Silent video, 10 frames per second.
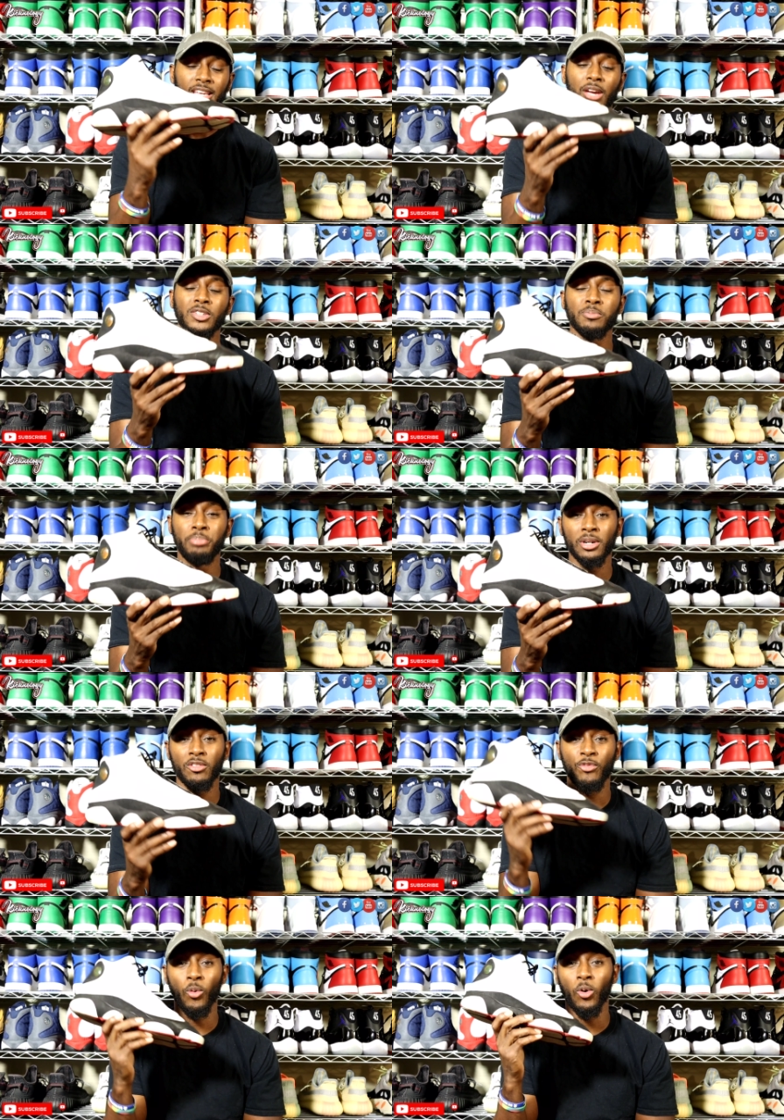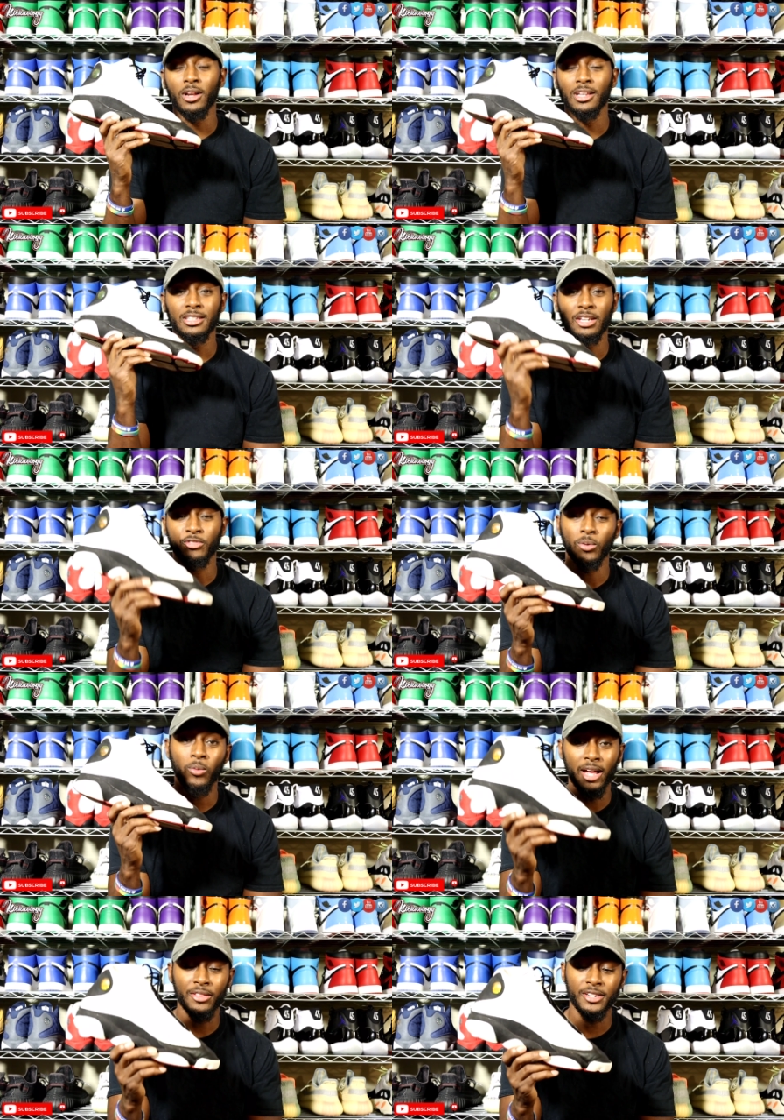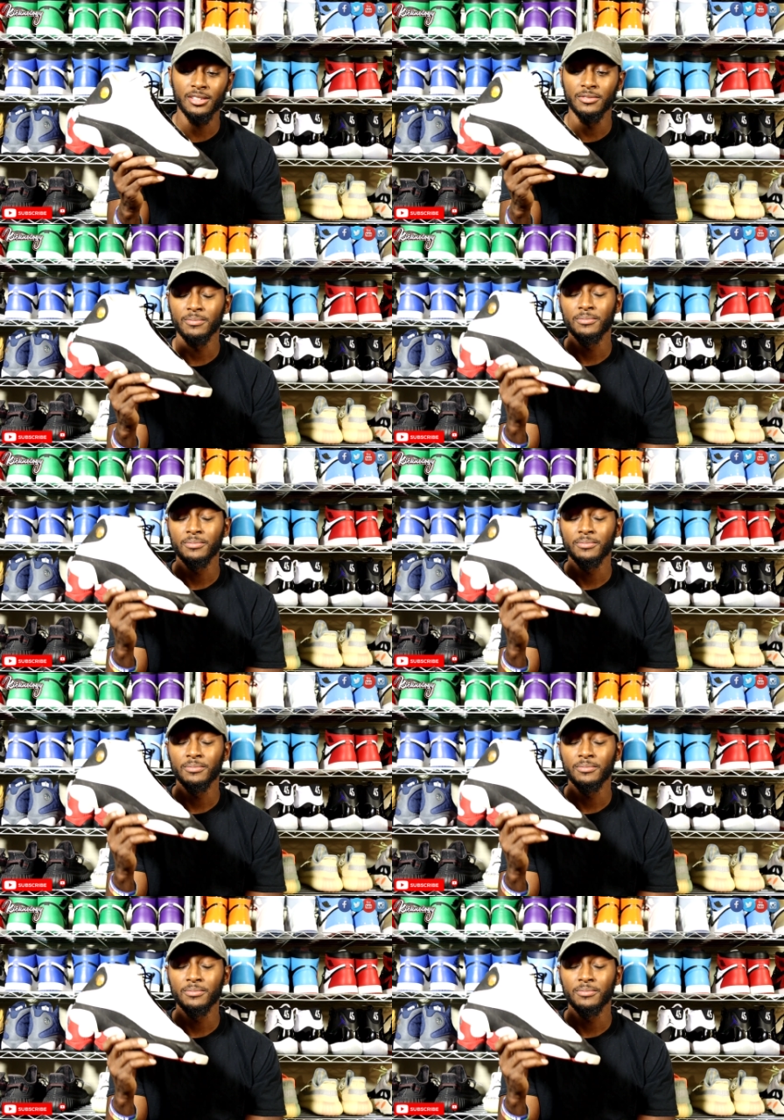It was built for different weather,